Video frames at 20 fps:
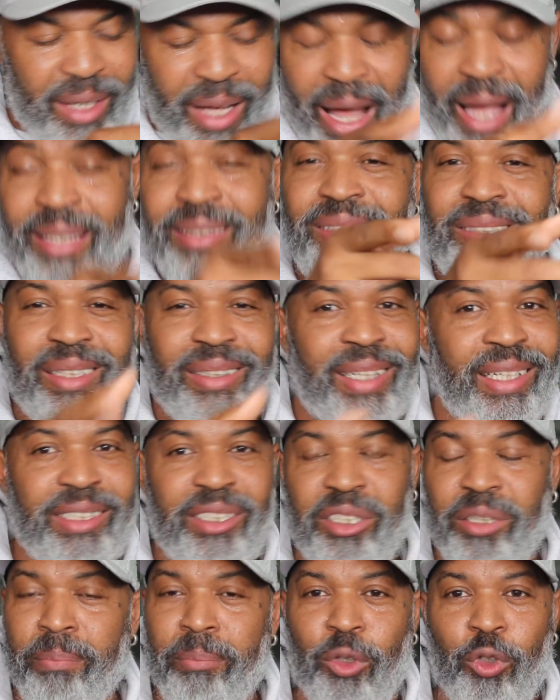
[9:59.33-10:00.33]

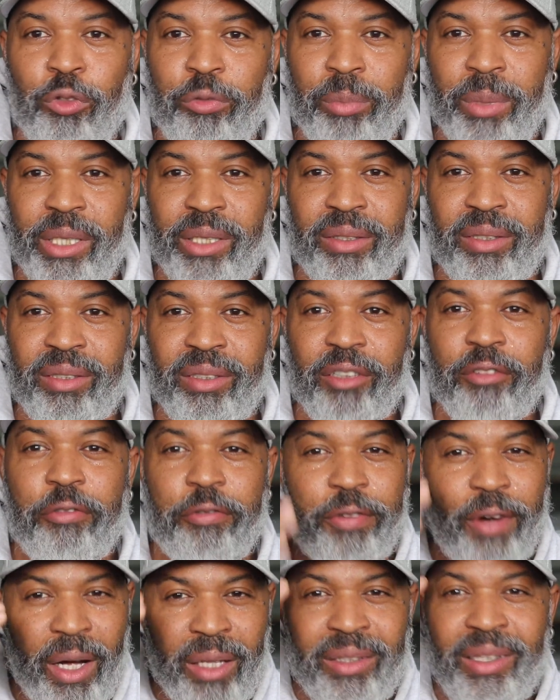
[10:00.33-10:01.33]
isolation movements.
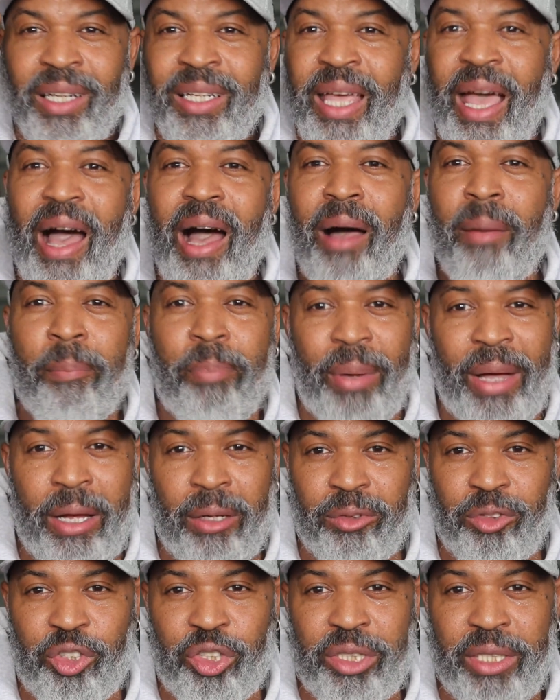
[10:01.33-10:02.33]
Fuck the
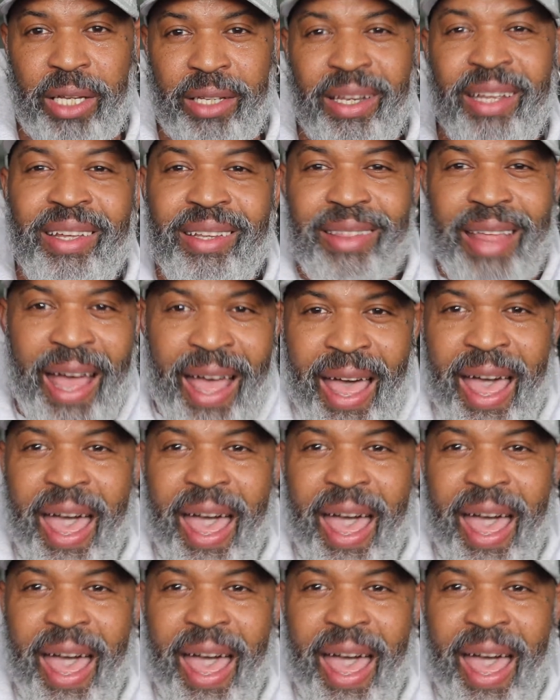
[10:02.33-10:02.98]
compound shit. That